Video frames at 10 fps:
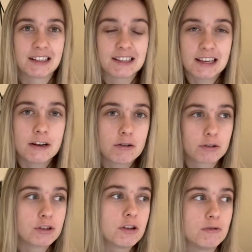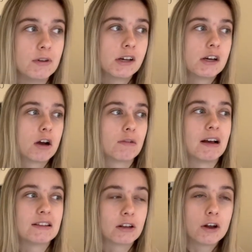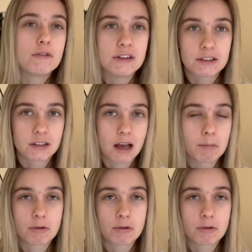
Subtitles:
And Ten Hag knew, all right, Delo needs to come on,